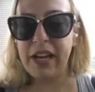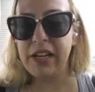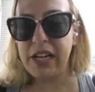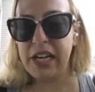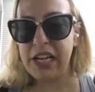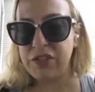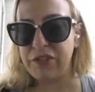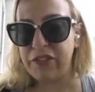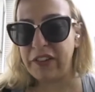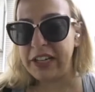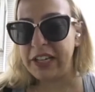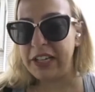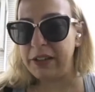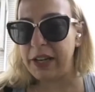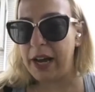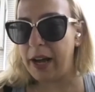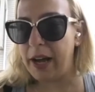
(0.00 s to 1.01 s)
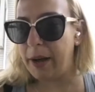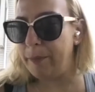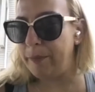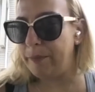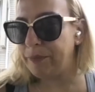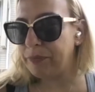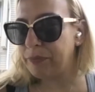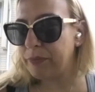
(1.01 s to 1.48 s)
And it's funny,
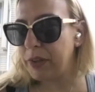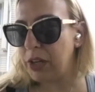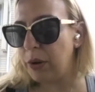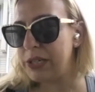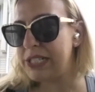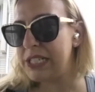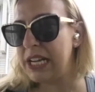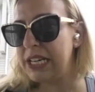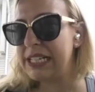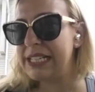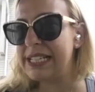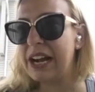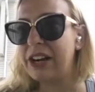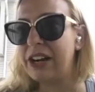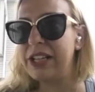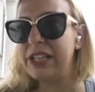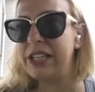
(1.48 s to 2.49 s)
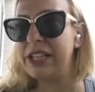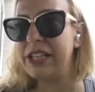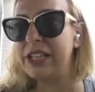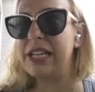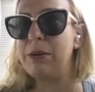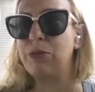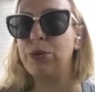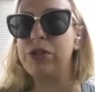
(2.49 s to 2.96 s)
it's not exactly
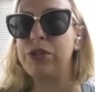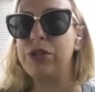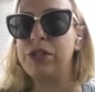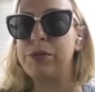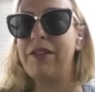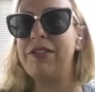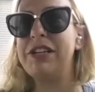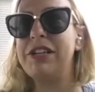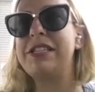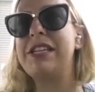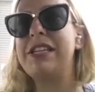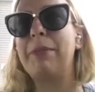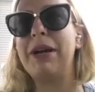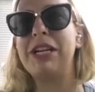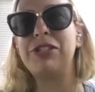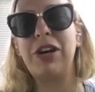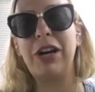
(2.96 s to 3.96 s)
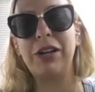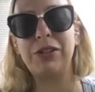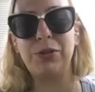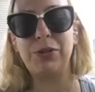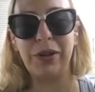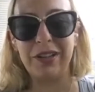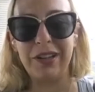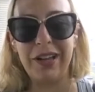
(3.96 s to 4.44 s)
the same rules, but every time I talk
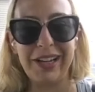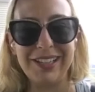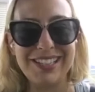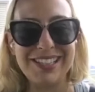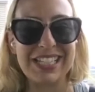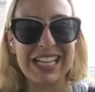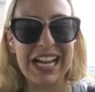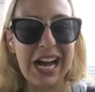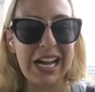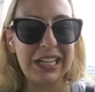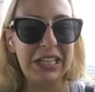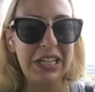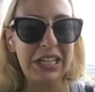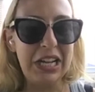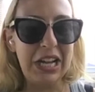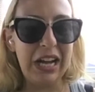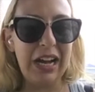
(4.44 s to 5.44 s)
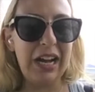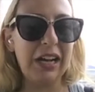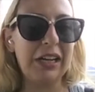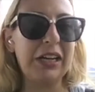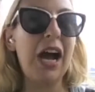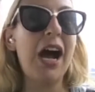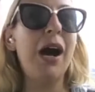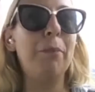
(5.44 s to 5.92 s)
to a client that's got
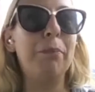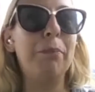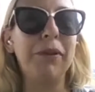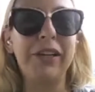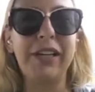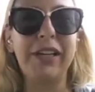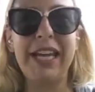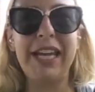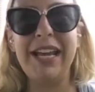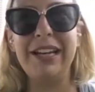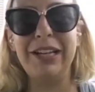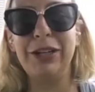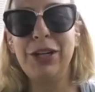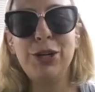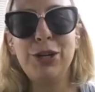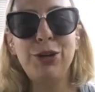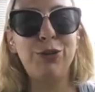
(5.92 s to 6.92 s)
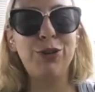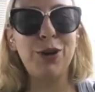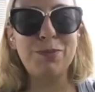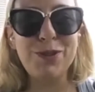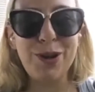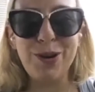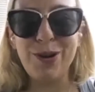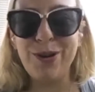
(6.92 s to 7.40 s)
a complicated
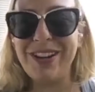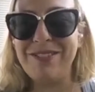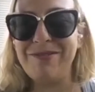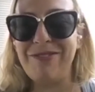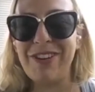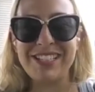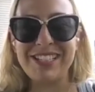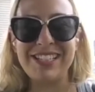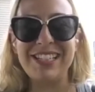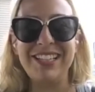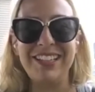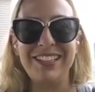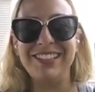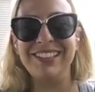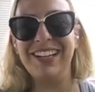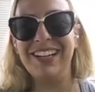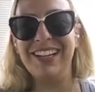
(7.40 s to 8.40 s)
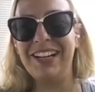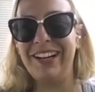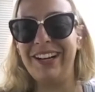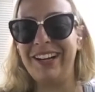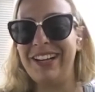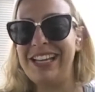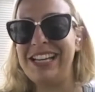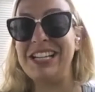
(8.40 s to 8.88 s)
crypto investing
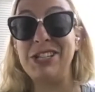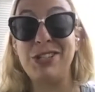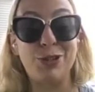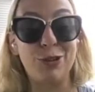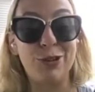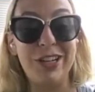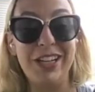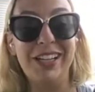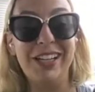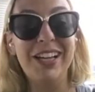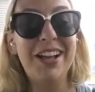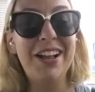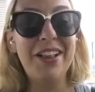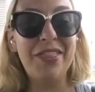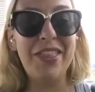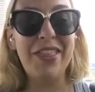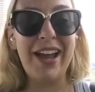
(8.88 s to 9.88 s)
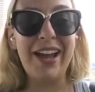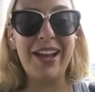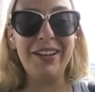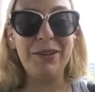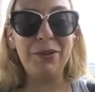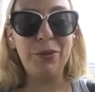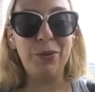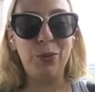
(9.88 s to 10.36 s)
history
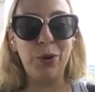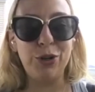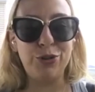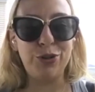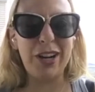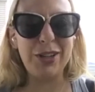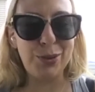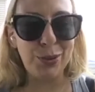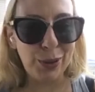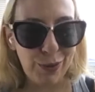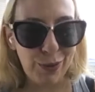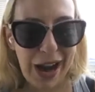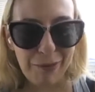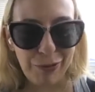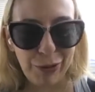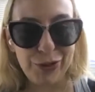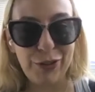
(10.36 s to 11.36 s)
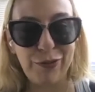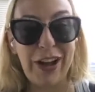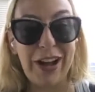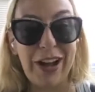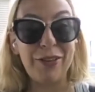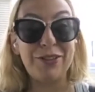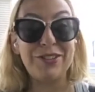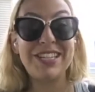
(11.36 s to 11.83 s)
that we're trying to unravel to
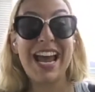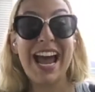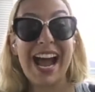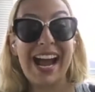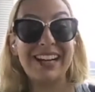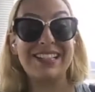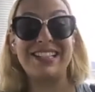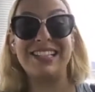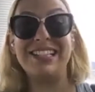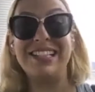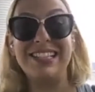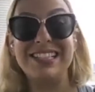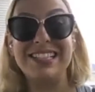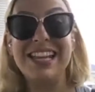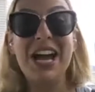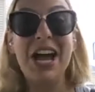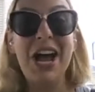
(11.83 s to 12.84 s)
file their taxes,